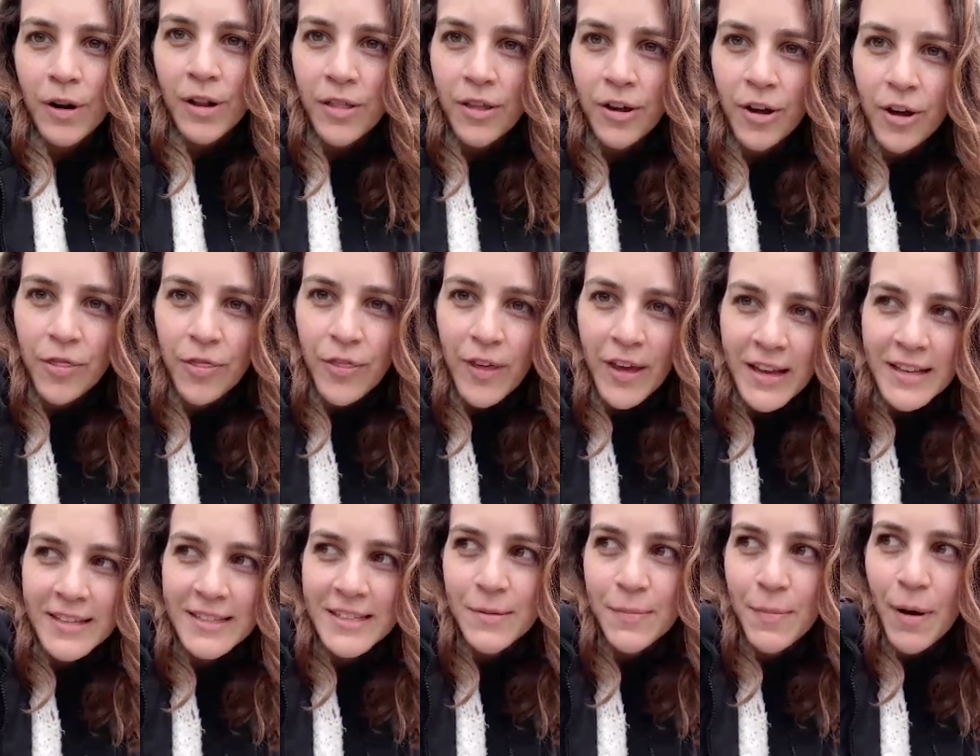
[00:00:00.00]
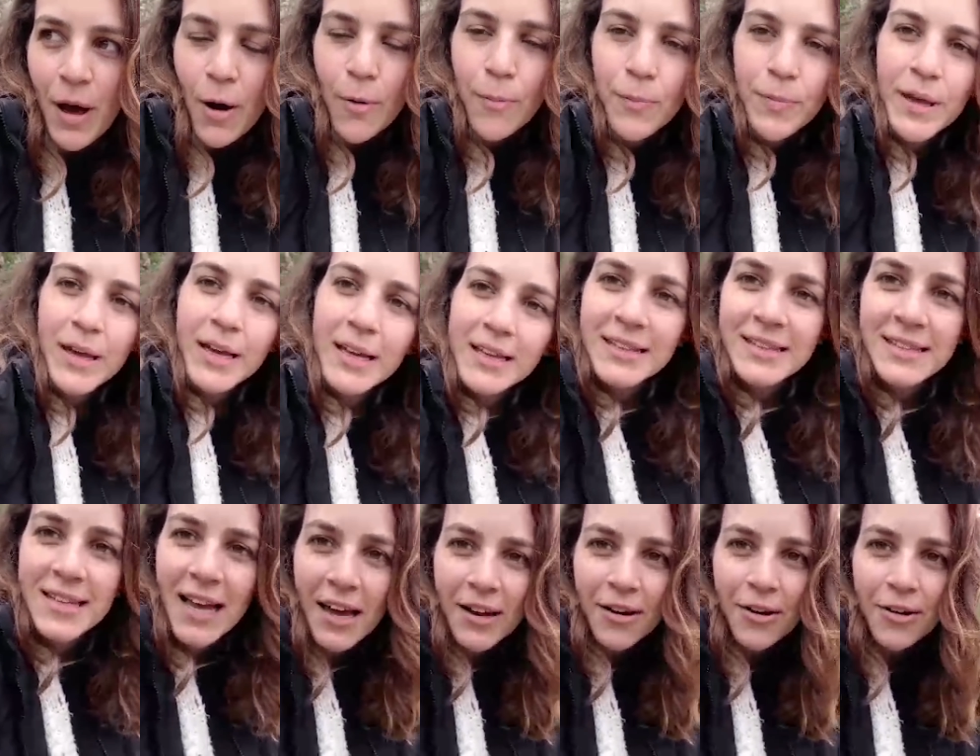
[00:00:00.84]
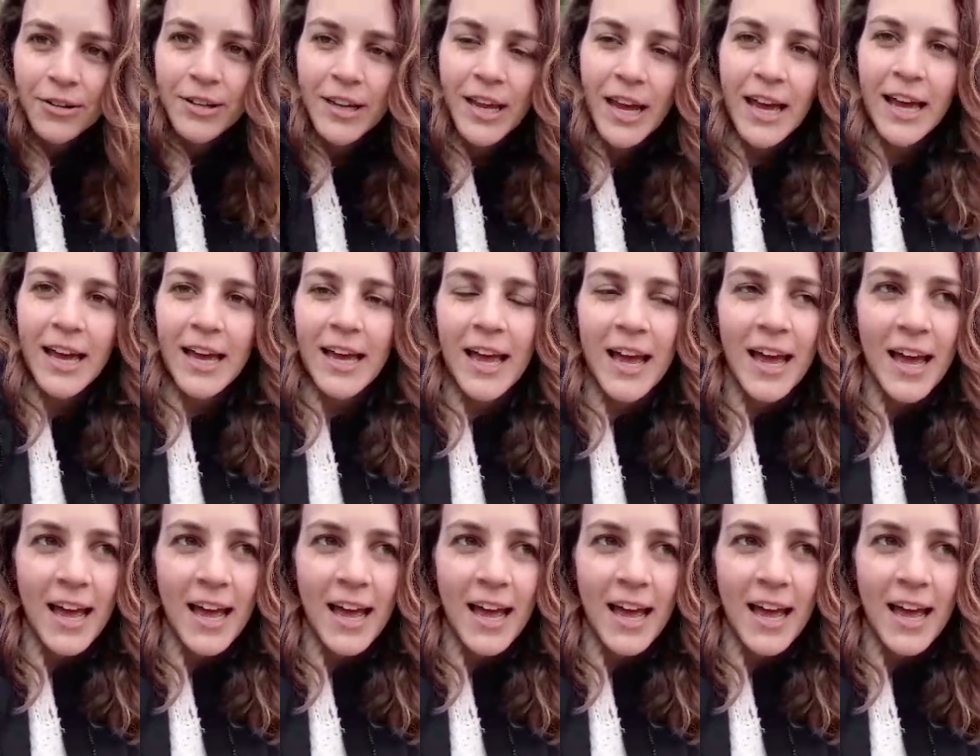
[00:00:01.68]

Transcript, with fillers: of the good things about being inside all day